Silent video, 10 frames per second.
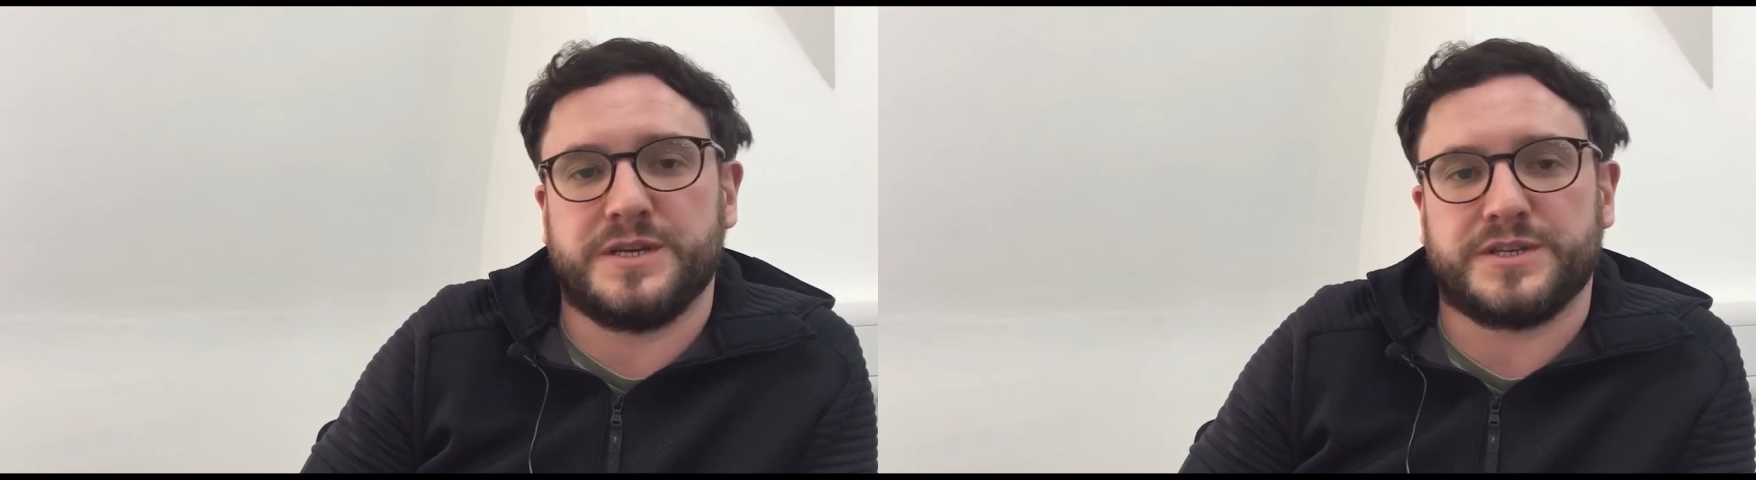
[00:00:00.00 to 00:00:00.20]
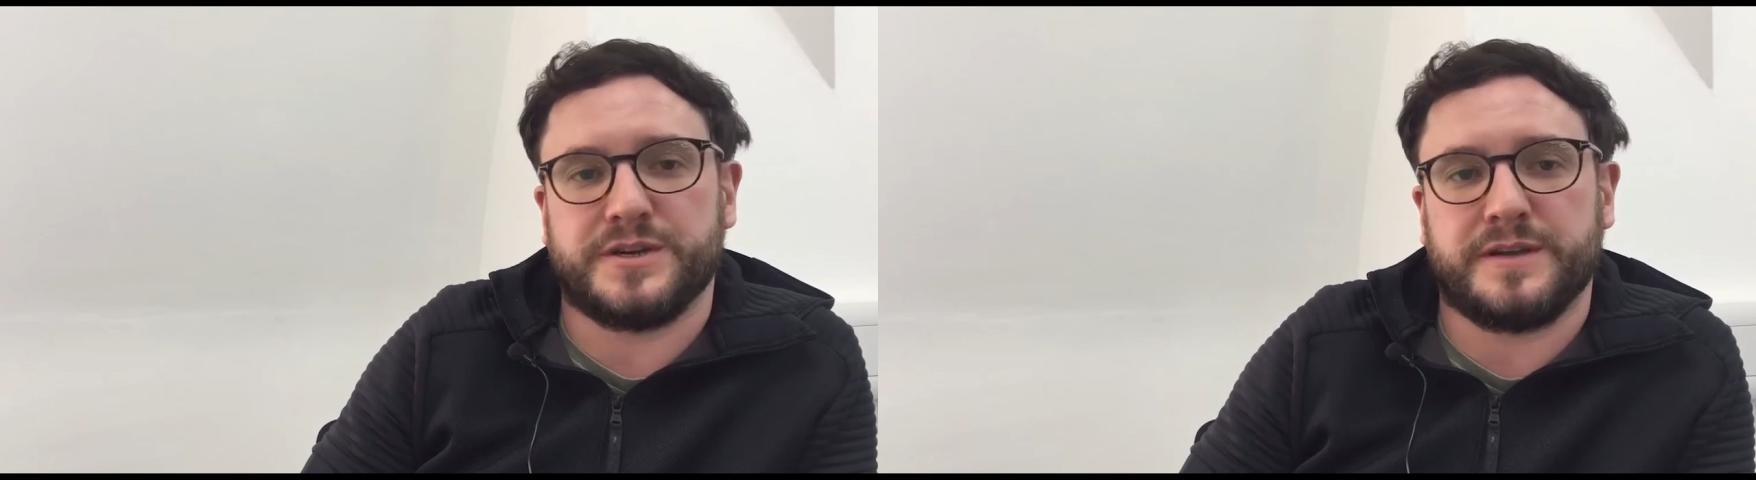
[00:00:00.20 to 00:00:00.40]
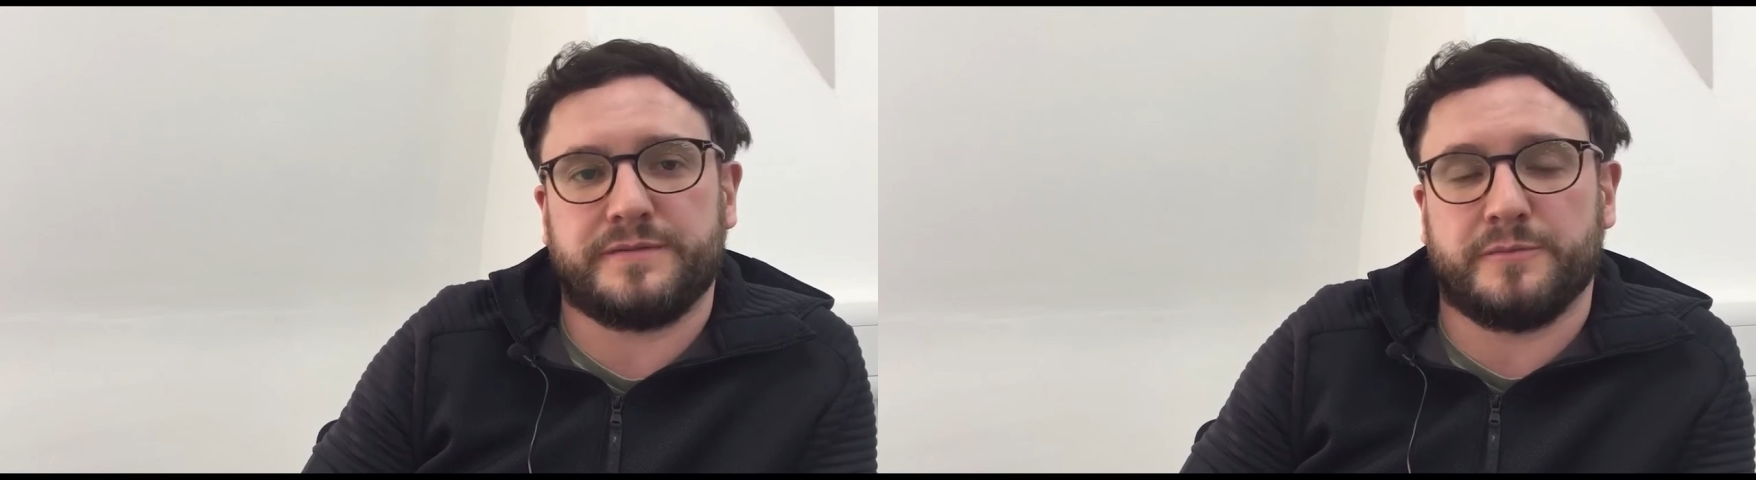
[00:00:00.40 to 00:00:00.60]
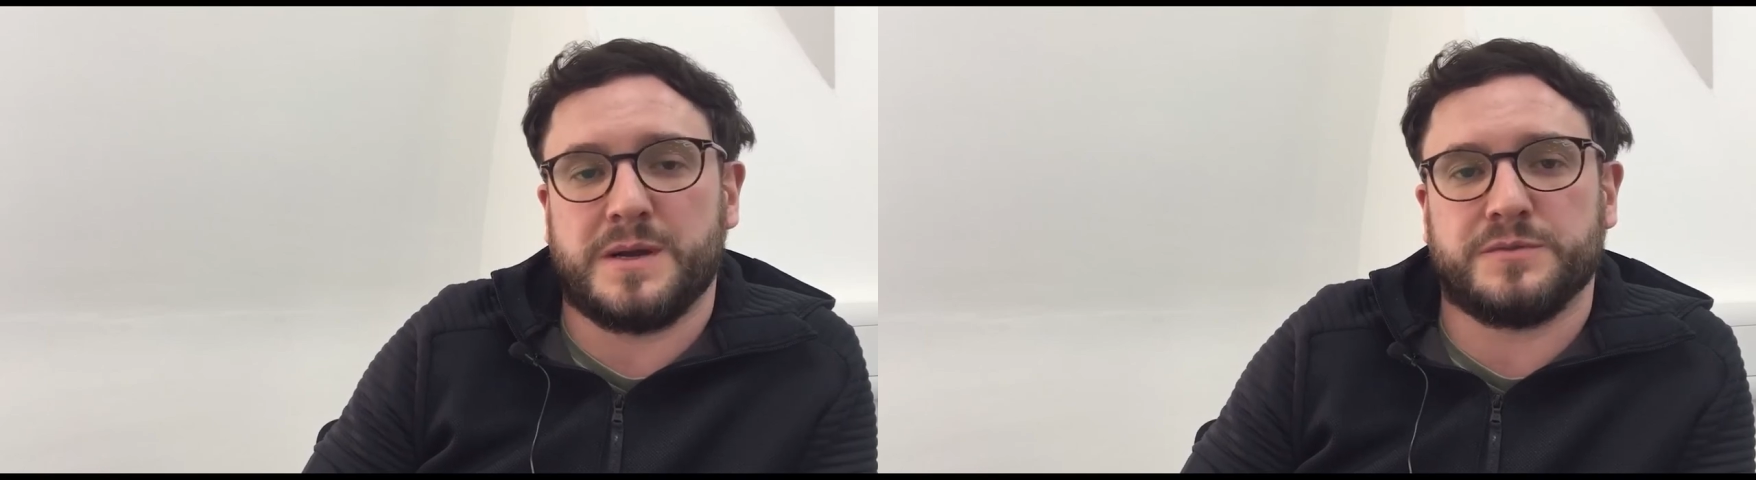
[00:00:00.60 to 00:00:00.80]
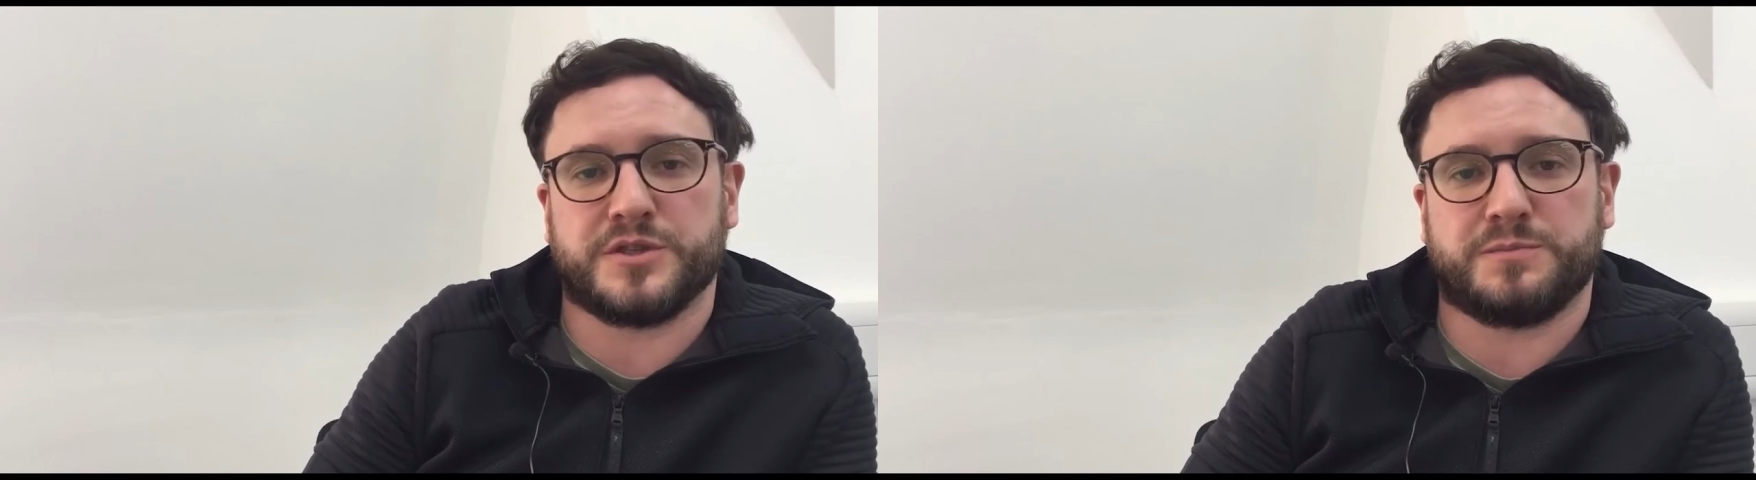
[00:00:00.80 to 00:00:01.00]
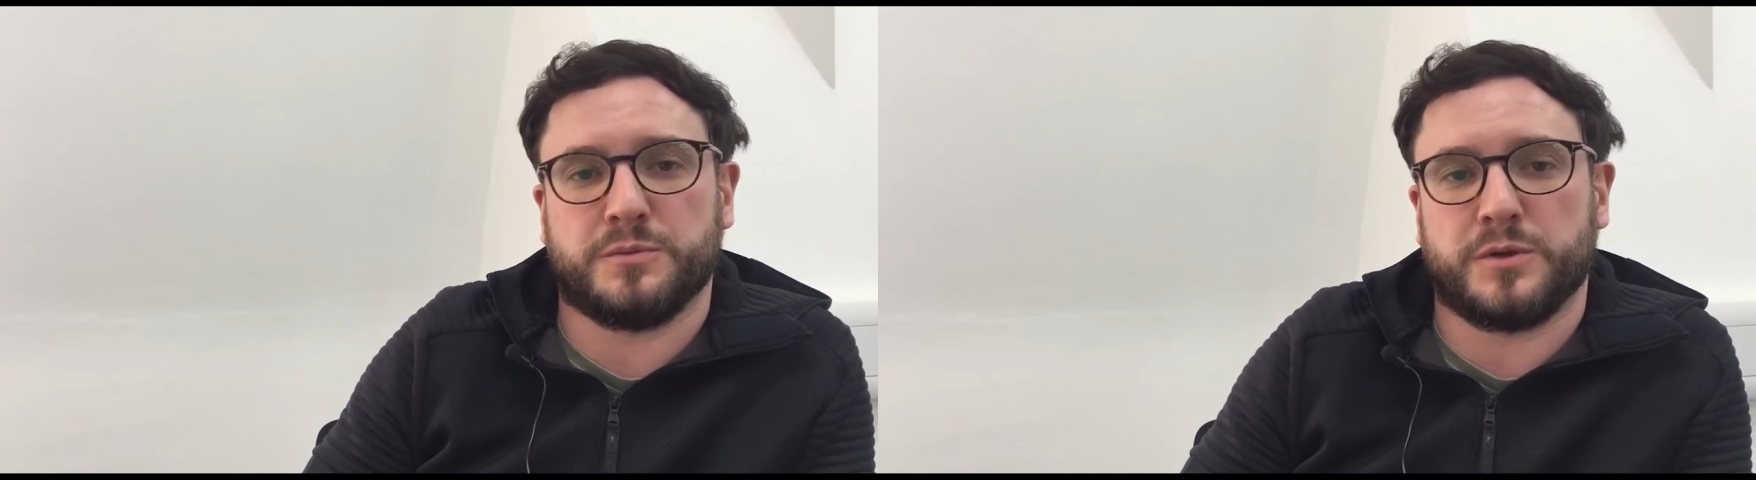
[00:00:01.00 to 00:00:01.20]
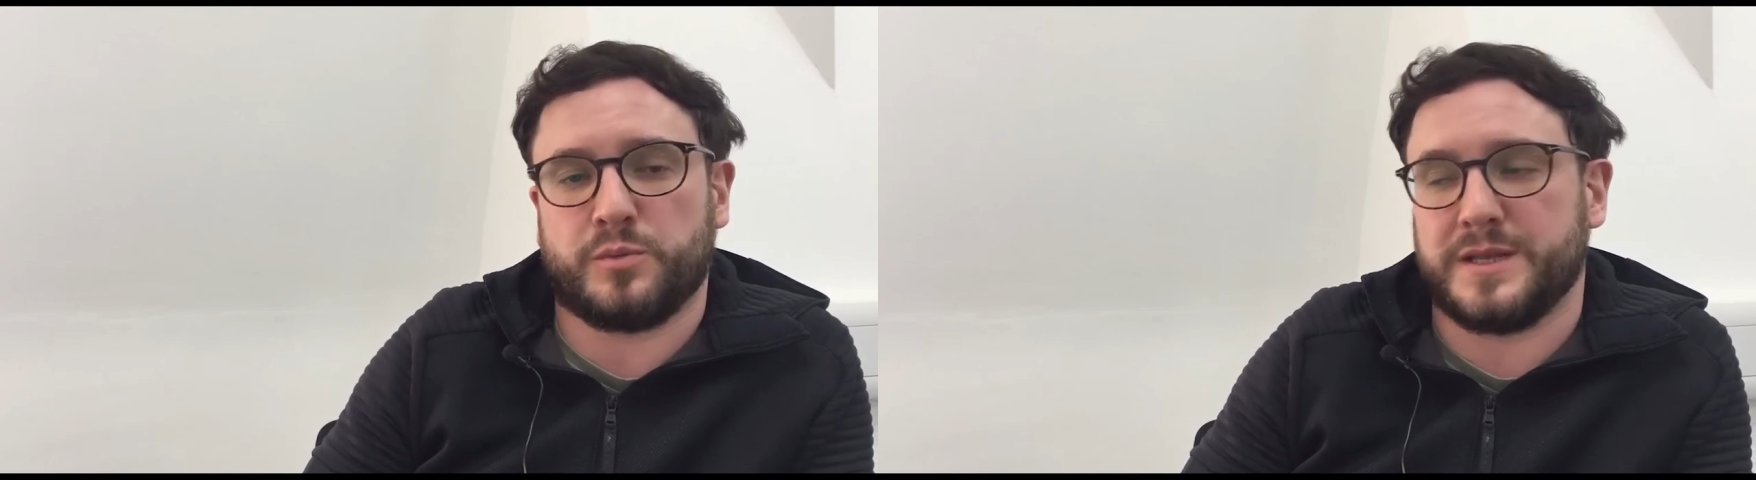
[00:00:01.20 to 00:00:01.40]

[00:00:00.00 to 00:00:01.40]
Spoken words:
misery for members of the public,